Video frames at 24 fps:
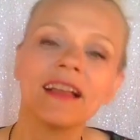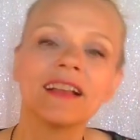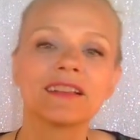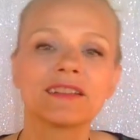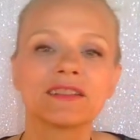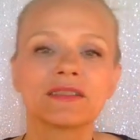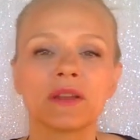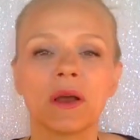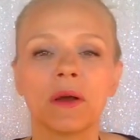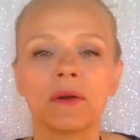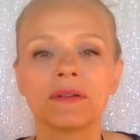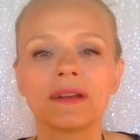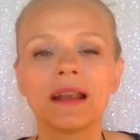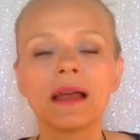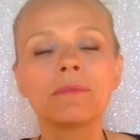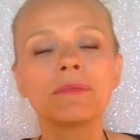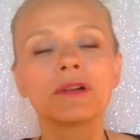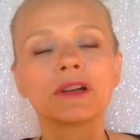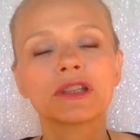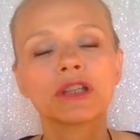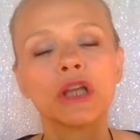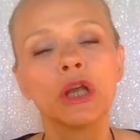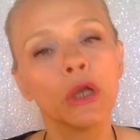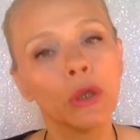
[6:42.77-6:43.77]
So
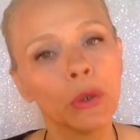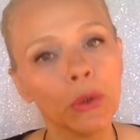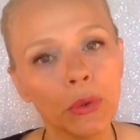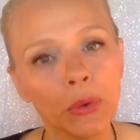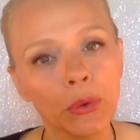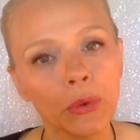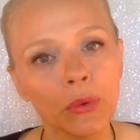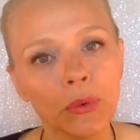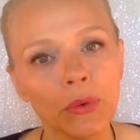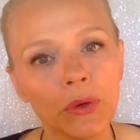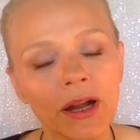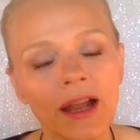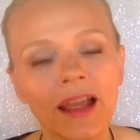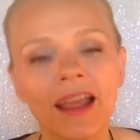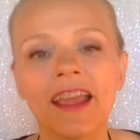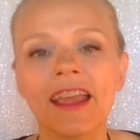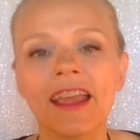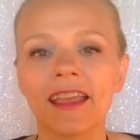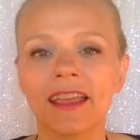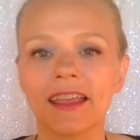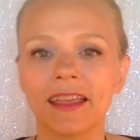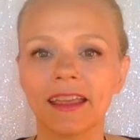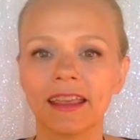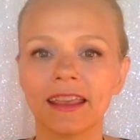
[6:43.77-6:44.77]
number 2
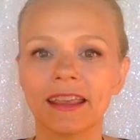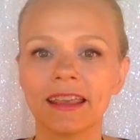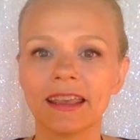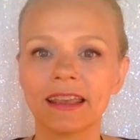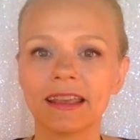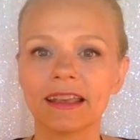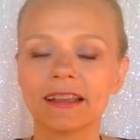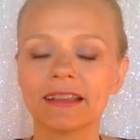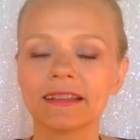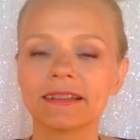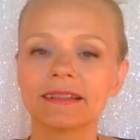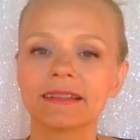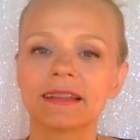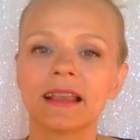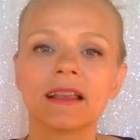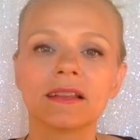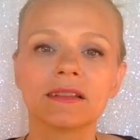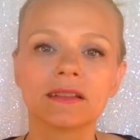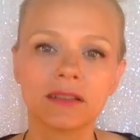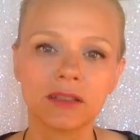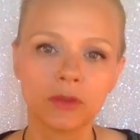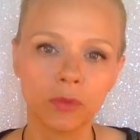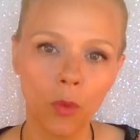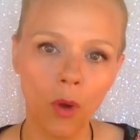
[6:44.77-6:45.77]
is
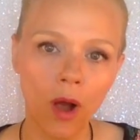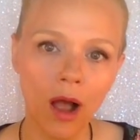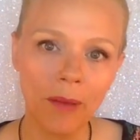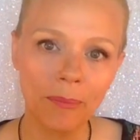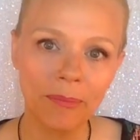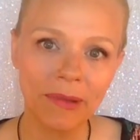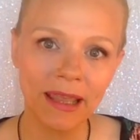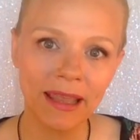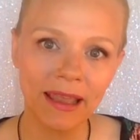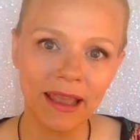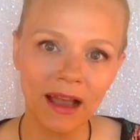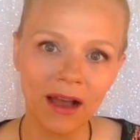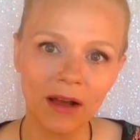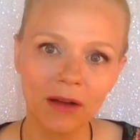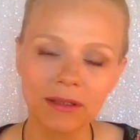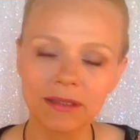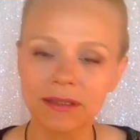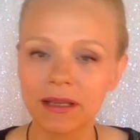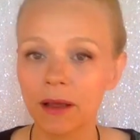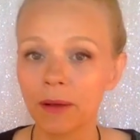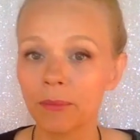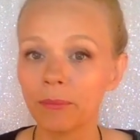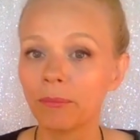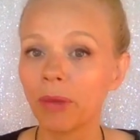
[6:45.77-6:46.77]
swapping
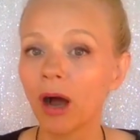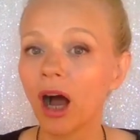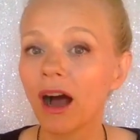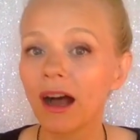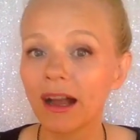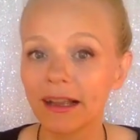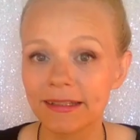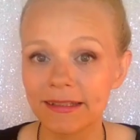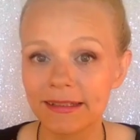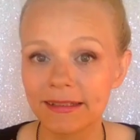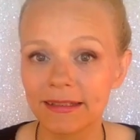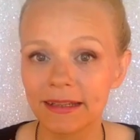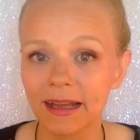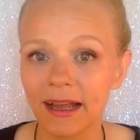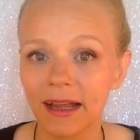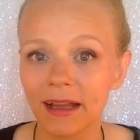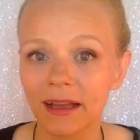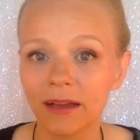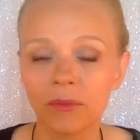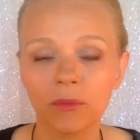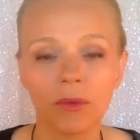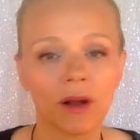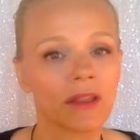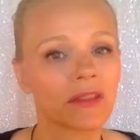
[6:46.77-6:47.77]
out
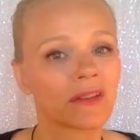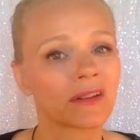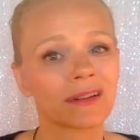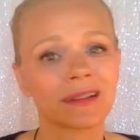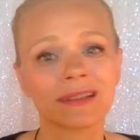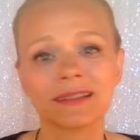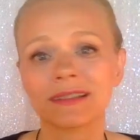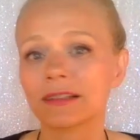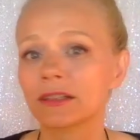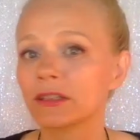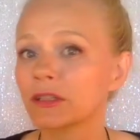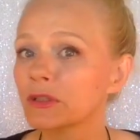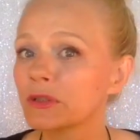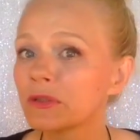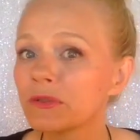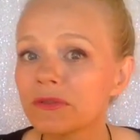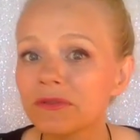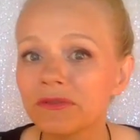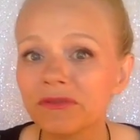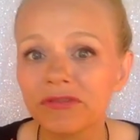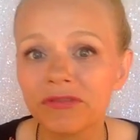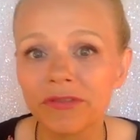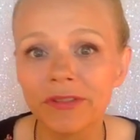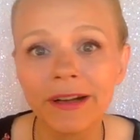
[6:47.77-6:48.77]
pasta, whether it's
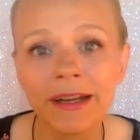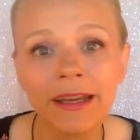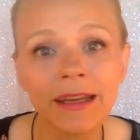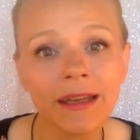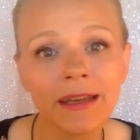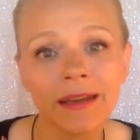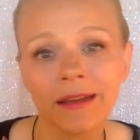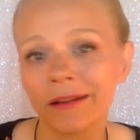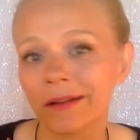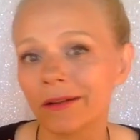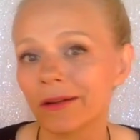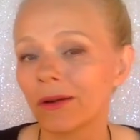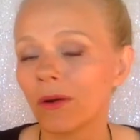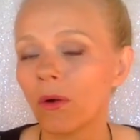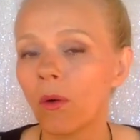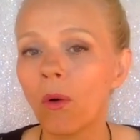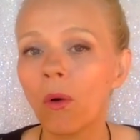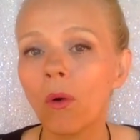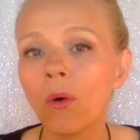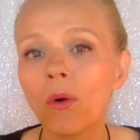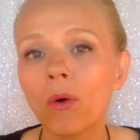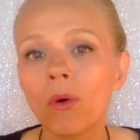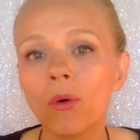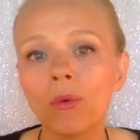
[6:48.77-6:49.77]
gluten-free or
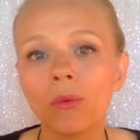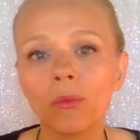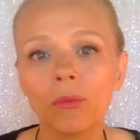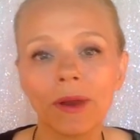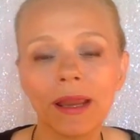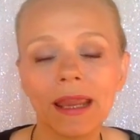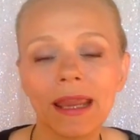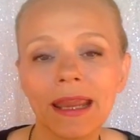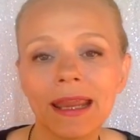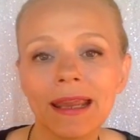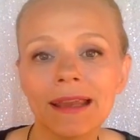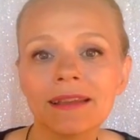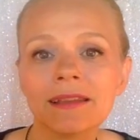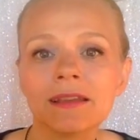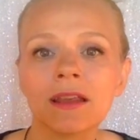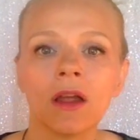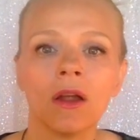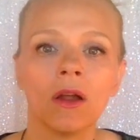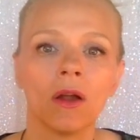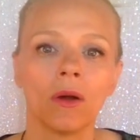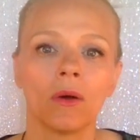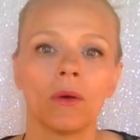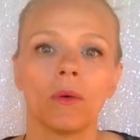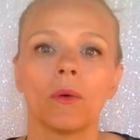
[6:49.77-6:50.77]
whole wheat
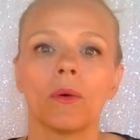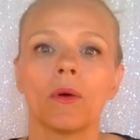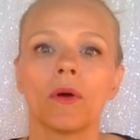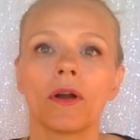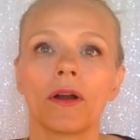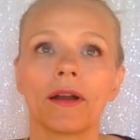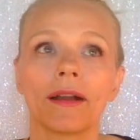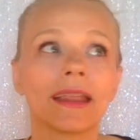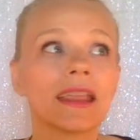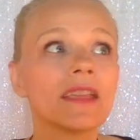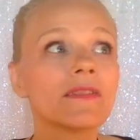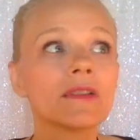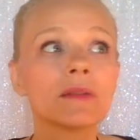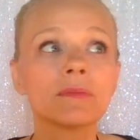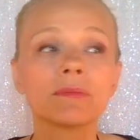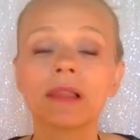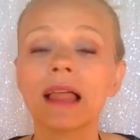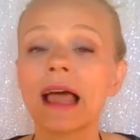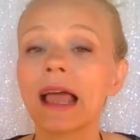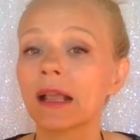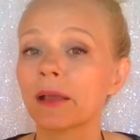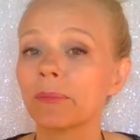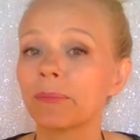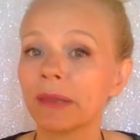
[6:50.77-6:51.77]
or even
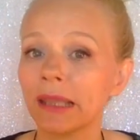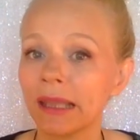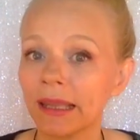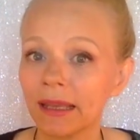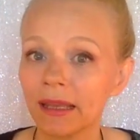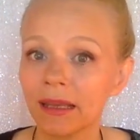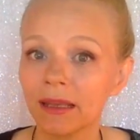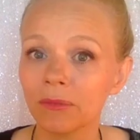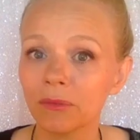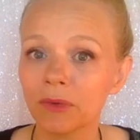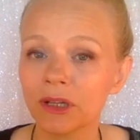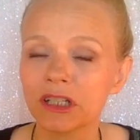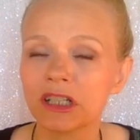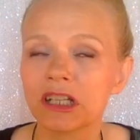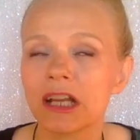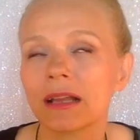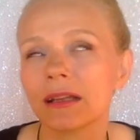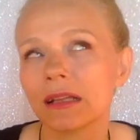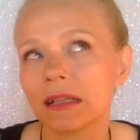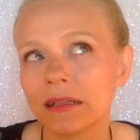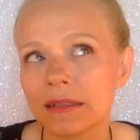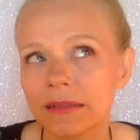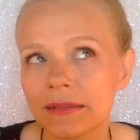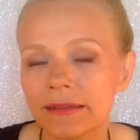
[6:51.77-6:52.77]
black bean, which
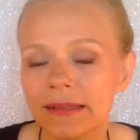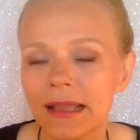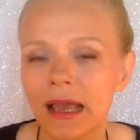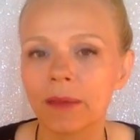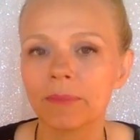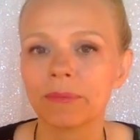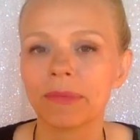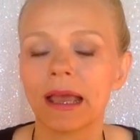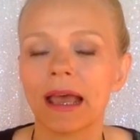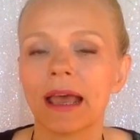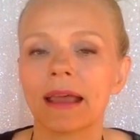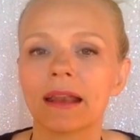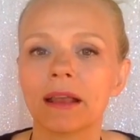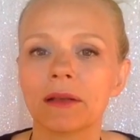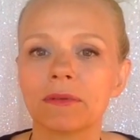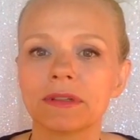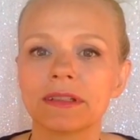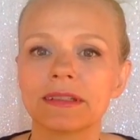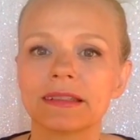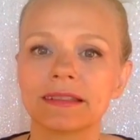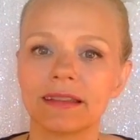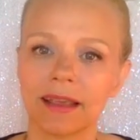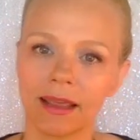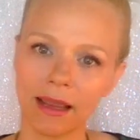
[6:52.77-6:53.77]
isn't that bad, I
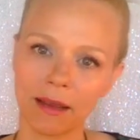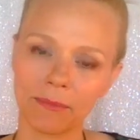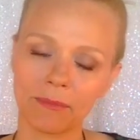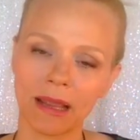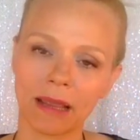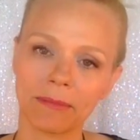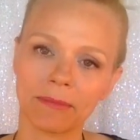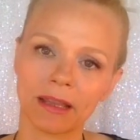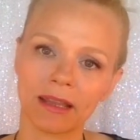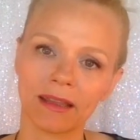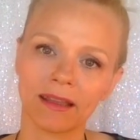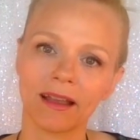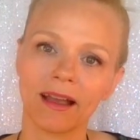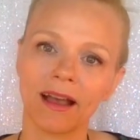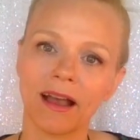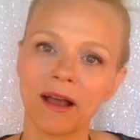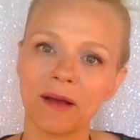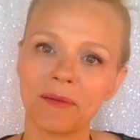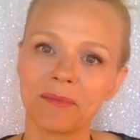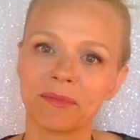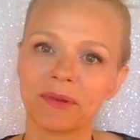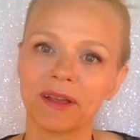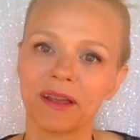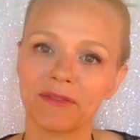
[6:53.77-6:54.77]
would say. Maybe
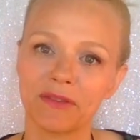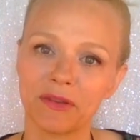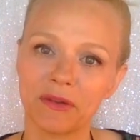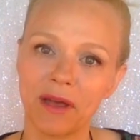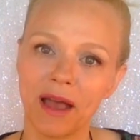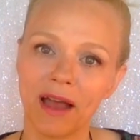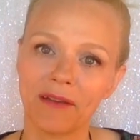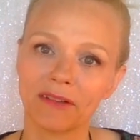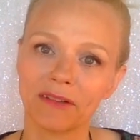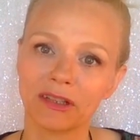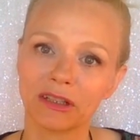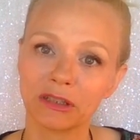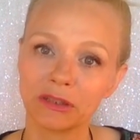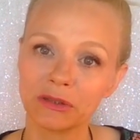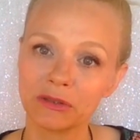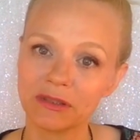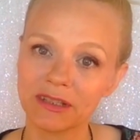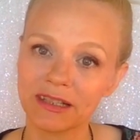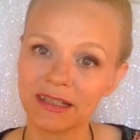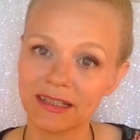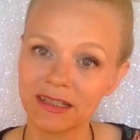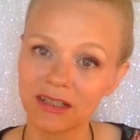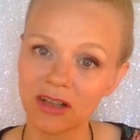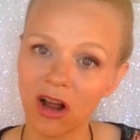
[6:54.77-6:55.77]
if you have a
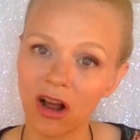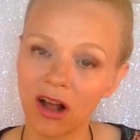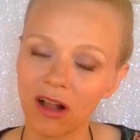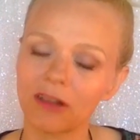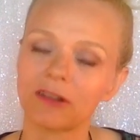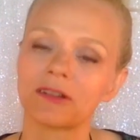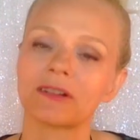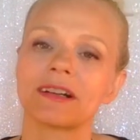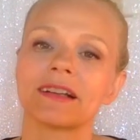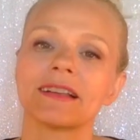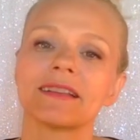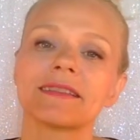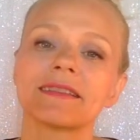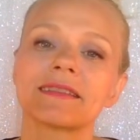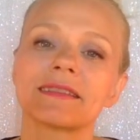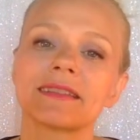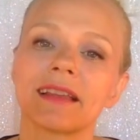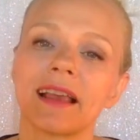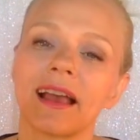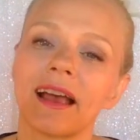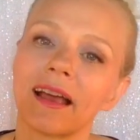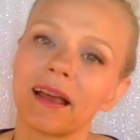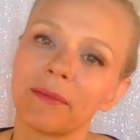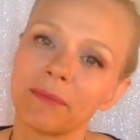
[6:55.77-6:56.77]
gluten intolerance,
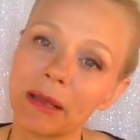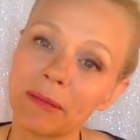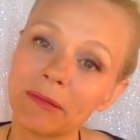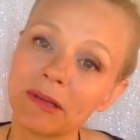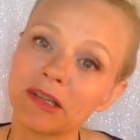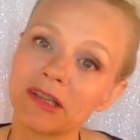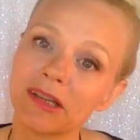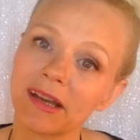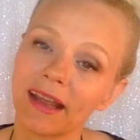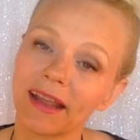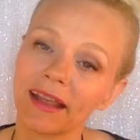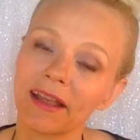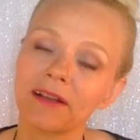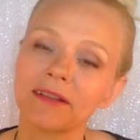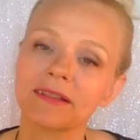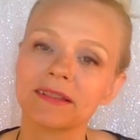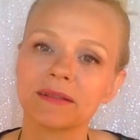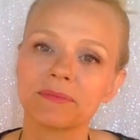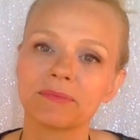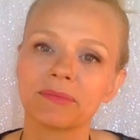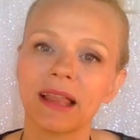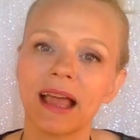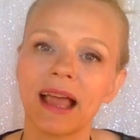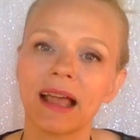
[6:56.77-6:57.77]
maybe check out
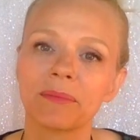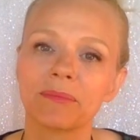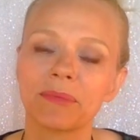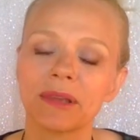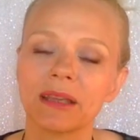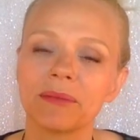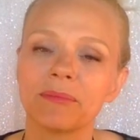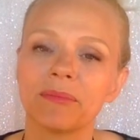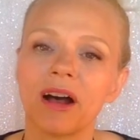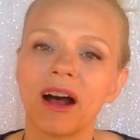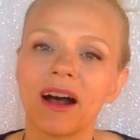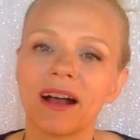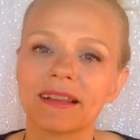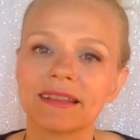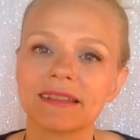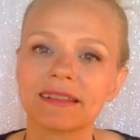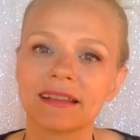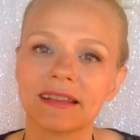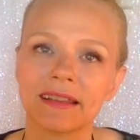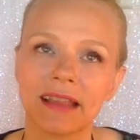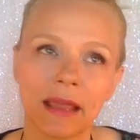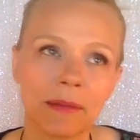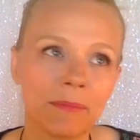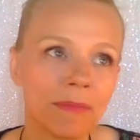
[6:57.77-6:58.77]
some black bean
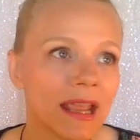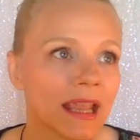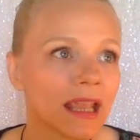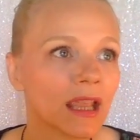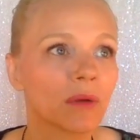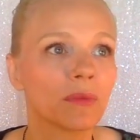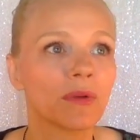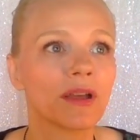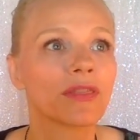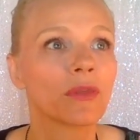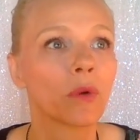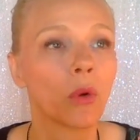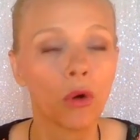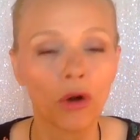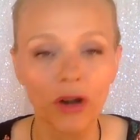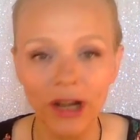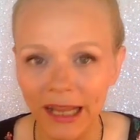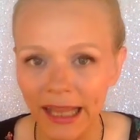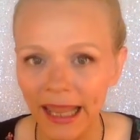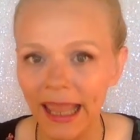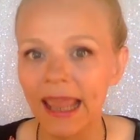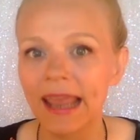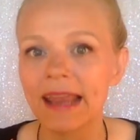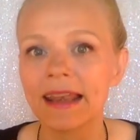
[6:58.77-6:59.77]
pasta. They make it with
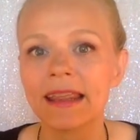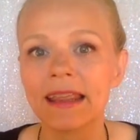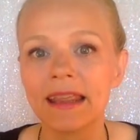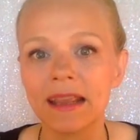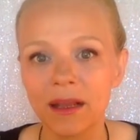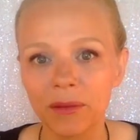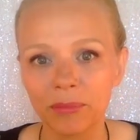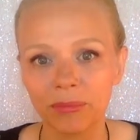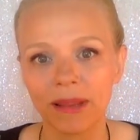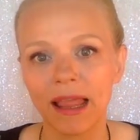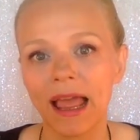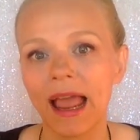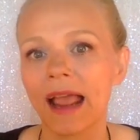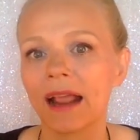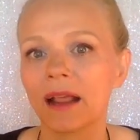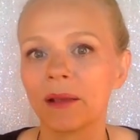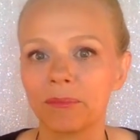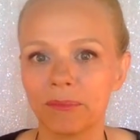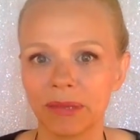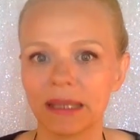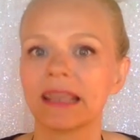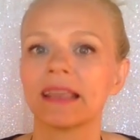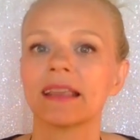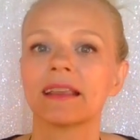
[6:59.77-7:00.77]
organic black
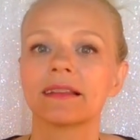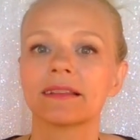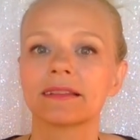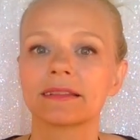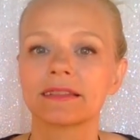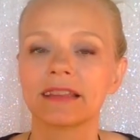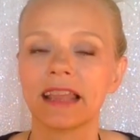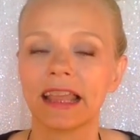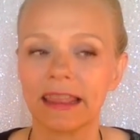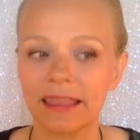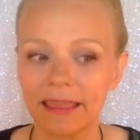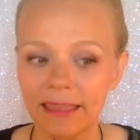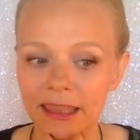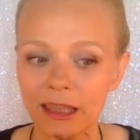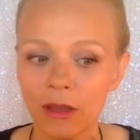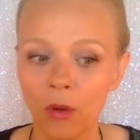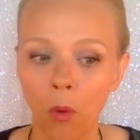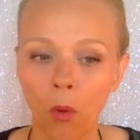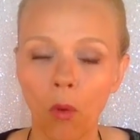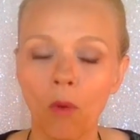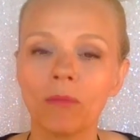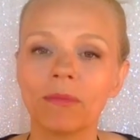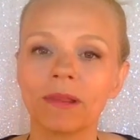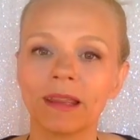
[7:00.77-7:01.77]
beans, like the
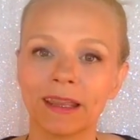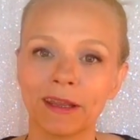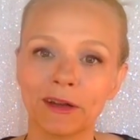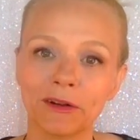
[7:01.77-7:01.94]
only